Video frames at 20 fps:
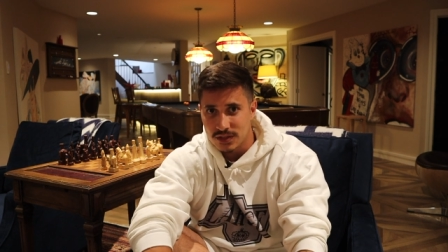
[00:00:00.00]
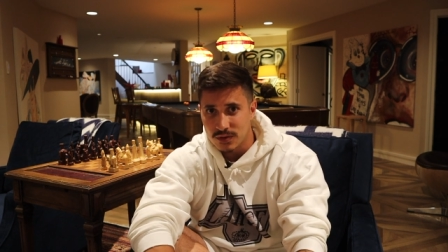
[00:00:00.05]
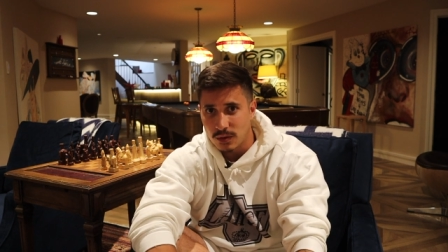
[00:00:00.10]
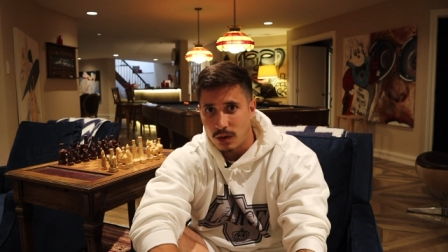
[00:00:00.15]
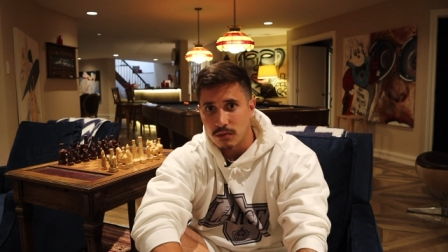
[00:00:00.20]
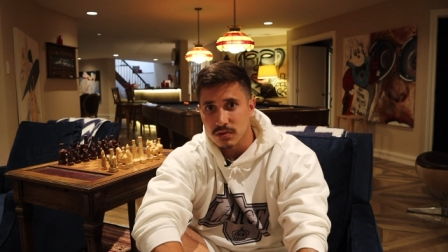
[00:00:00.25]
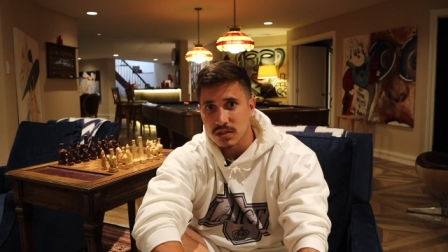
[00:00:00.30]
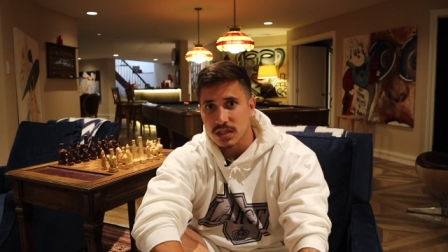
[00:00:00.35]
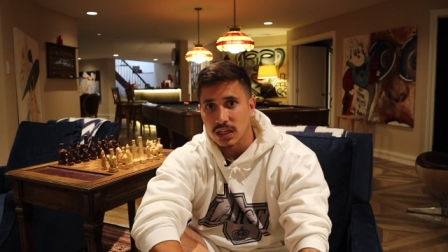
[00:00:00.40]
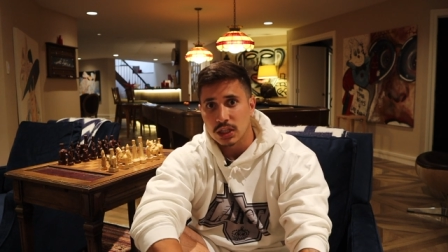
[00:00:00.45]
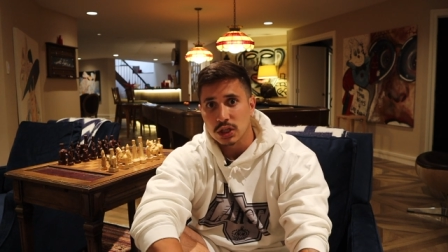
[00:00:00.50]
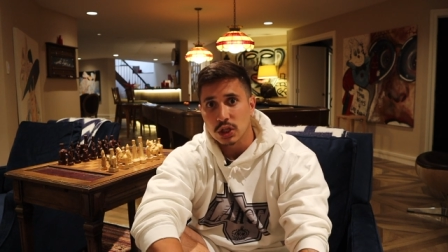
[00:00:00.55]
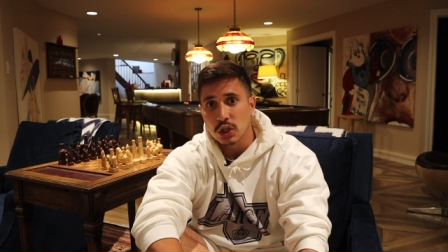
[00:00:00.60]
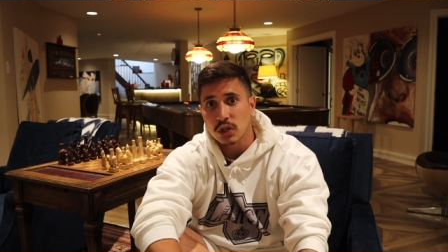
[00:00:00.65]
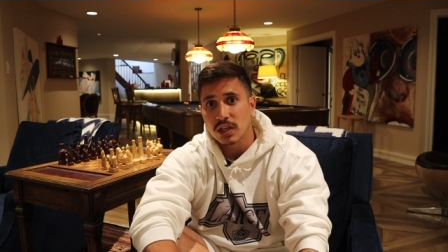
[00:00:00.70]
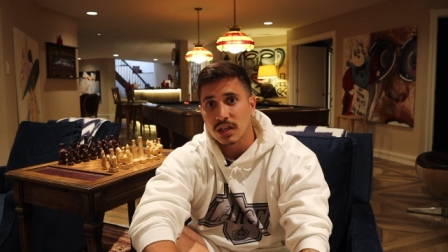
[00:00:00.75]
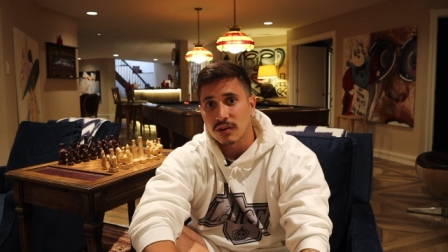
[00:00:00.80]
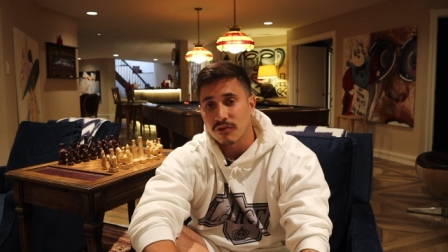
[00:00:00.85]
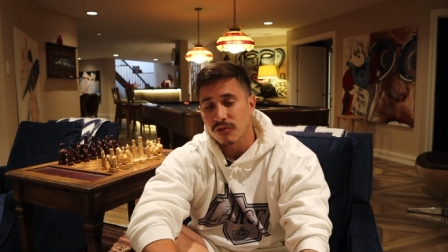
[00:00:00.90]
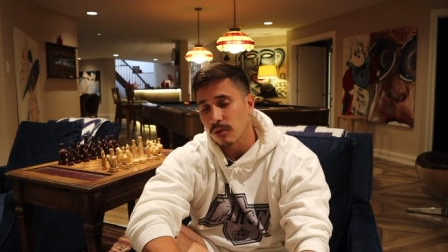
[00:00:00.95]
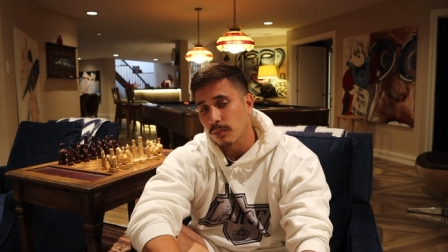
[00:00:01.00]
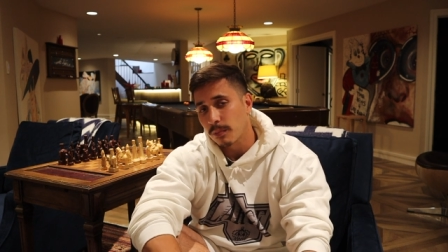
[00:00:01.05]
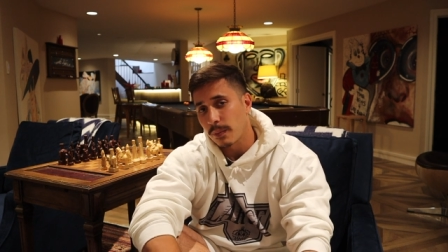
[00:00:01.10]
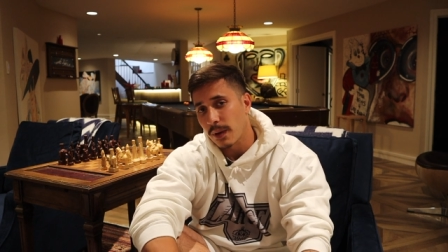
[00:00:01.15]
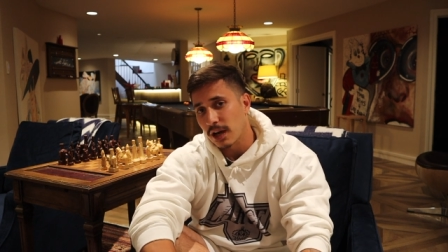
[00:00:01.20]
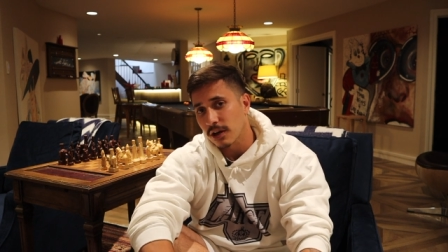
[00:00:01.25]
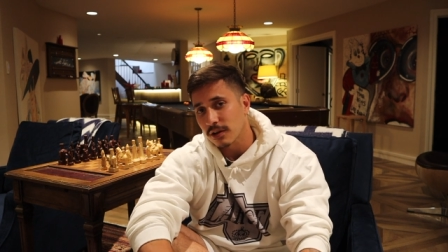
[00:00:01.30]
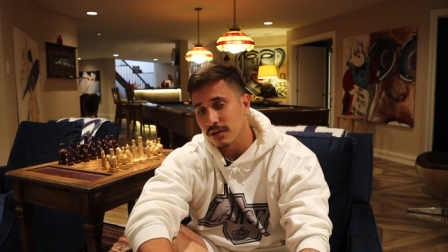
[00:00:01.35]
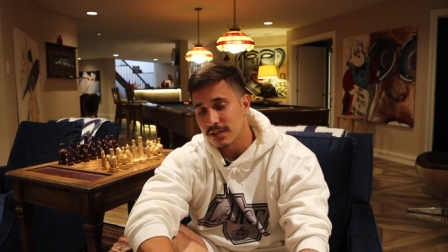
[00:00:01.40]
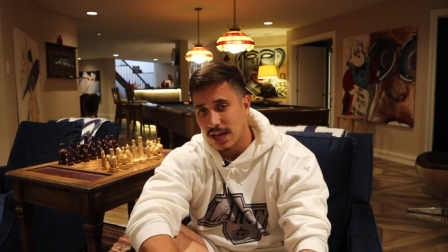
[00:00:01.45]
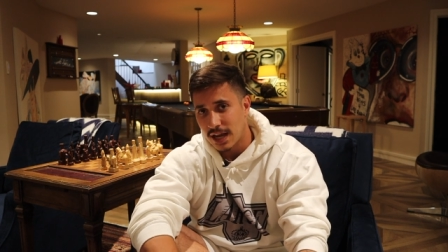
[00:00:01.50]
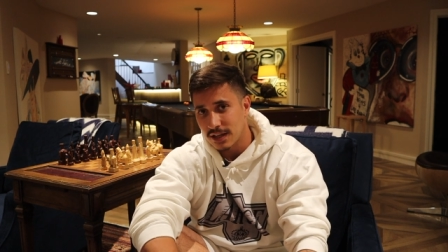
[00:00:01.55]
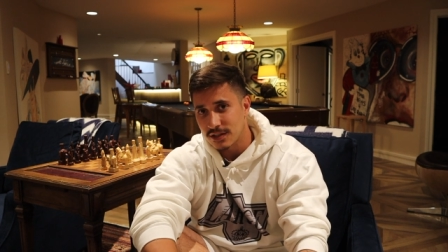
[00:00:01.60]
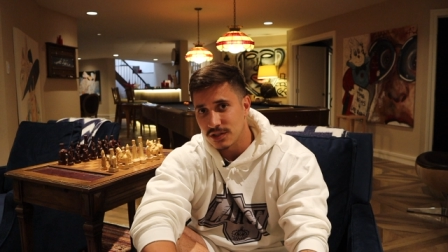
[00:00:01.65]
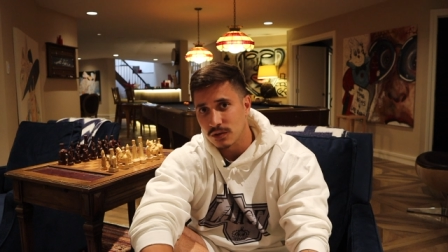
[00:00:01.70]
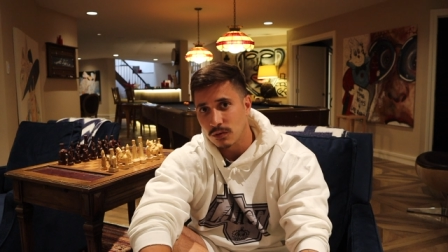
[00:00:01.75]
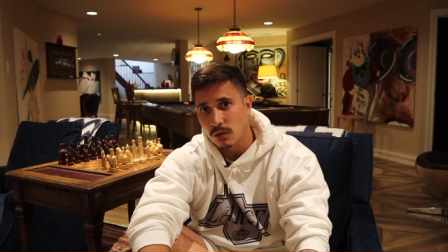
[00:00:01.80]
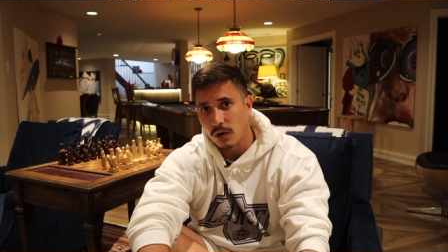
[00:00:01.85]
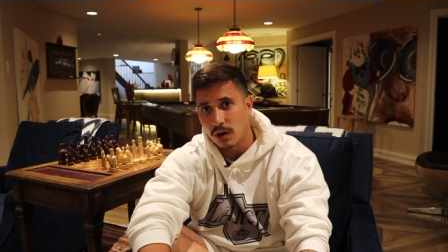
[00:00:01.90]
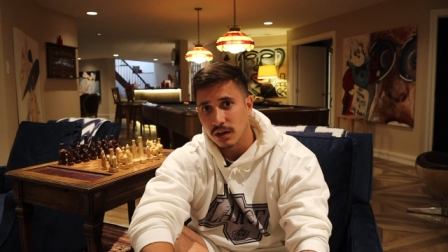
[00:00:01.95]
So I was like looking for better
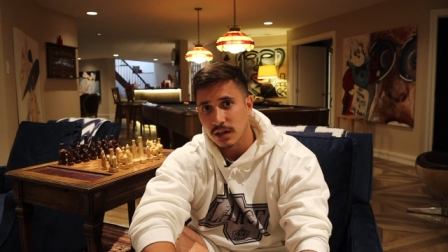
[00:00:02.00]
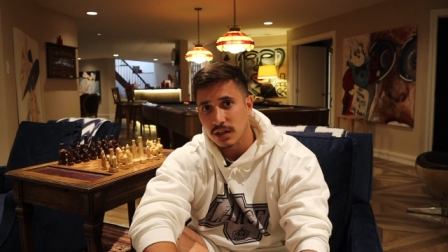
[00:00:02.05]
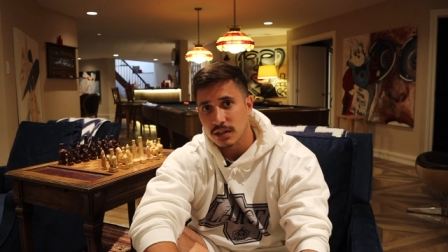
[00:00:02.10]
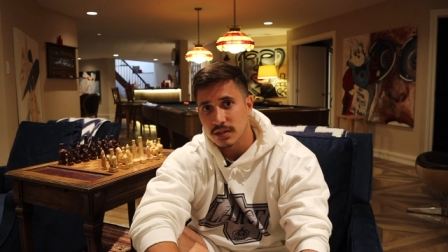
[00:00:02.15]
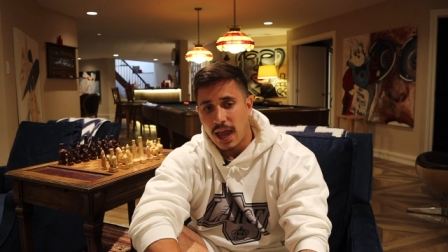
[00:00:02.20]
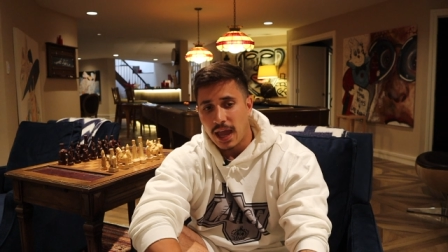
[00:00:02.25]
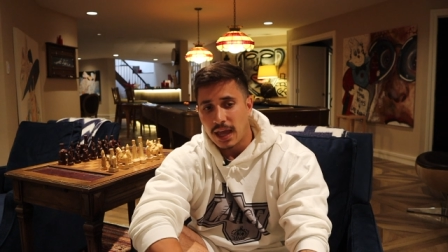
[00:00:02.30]
tattoo artists.